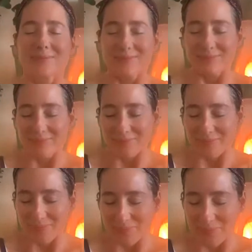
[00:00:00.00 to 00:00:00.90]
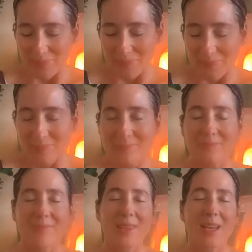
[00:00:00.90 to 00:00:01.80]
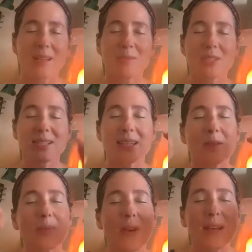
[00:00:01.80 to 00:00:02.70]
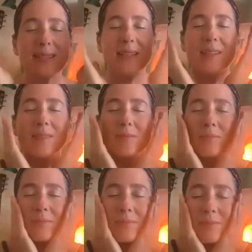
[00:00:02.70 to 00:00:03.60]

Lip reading: And I'm just going to press in.